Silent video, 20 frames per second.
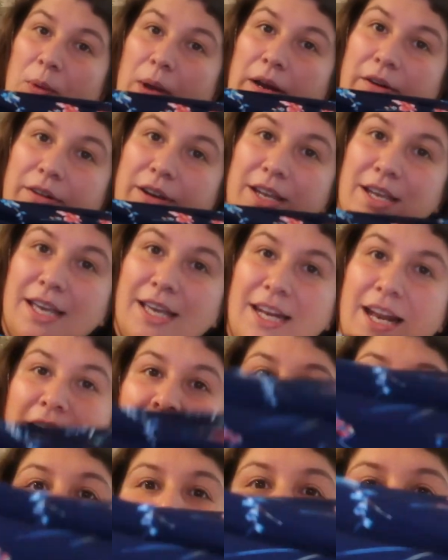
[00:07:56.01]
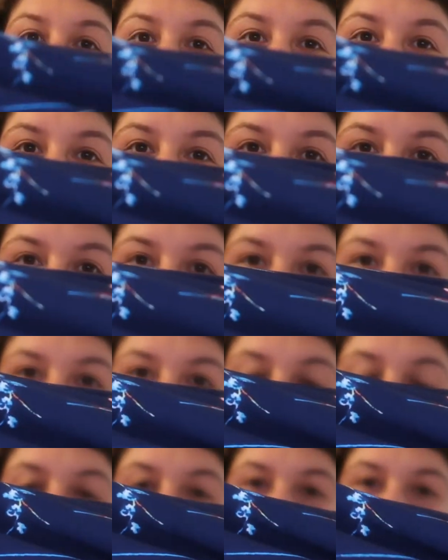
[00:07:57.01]
wearing it. I also
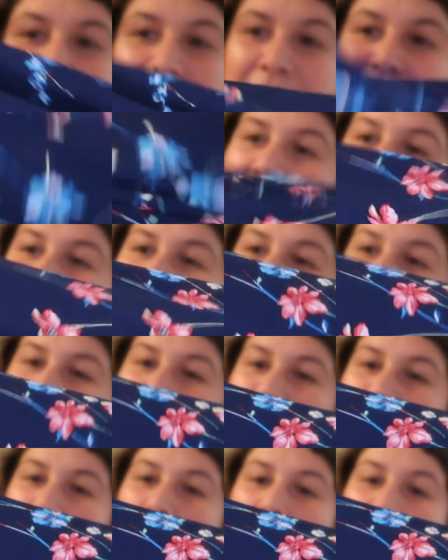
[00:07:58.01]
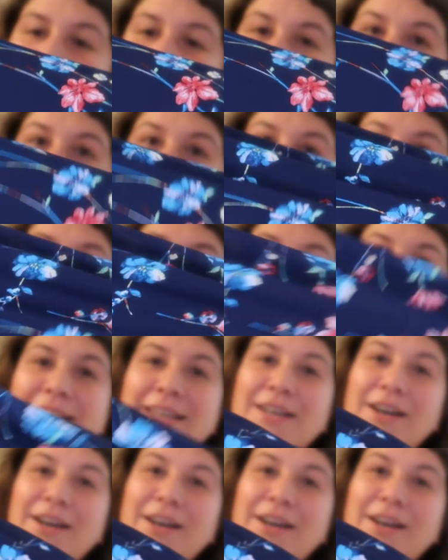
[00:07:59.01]
like the pattern and the